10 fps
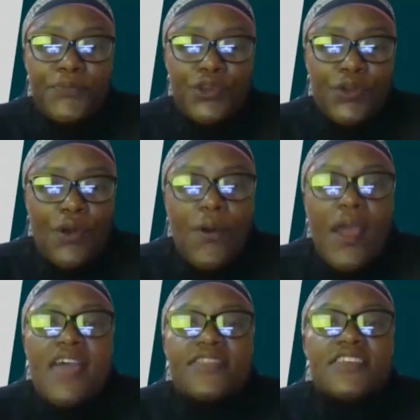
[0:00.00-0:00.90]
You know,
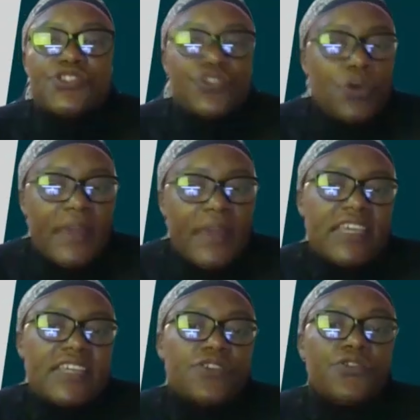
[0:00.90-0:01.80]
there's so
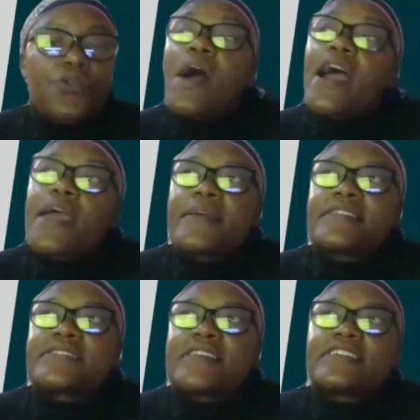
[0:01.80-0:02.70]
many
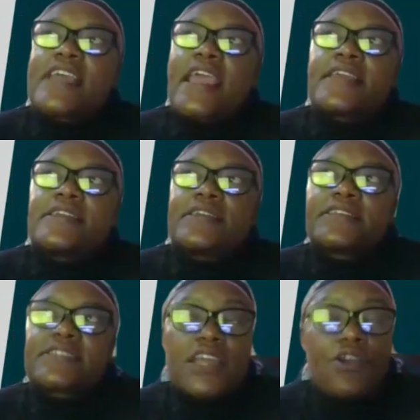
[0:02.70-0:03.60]
requirements that a
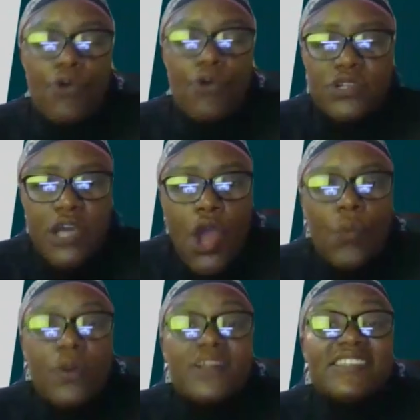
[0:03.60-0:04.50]
stakeholder
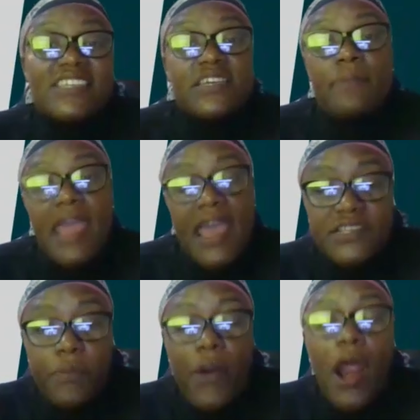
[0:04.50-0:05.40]
will deem
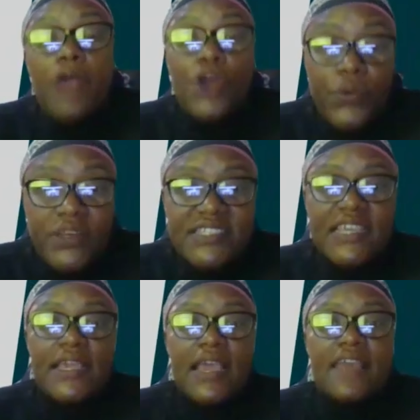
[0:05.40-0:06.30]
as priority,